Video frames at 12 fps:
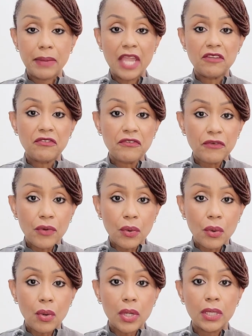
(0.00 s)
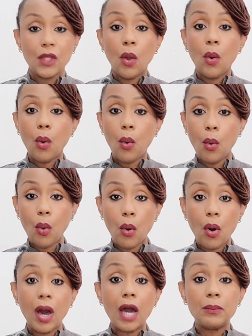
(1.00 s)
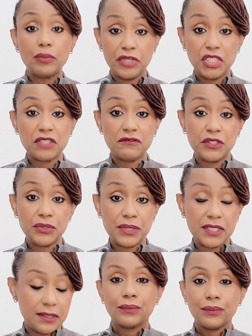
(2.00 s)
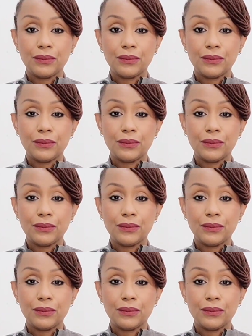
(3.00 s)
by fraud or a breach of duty.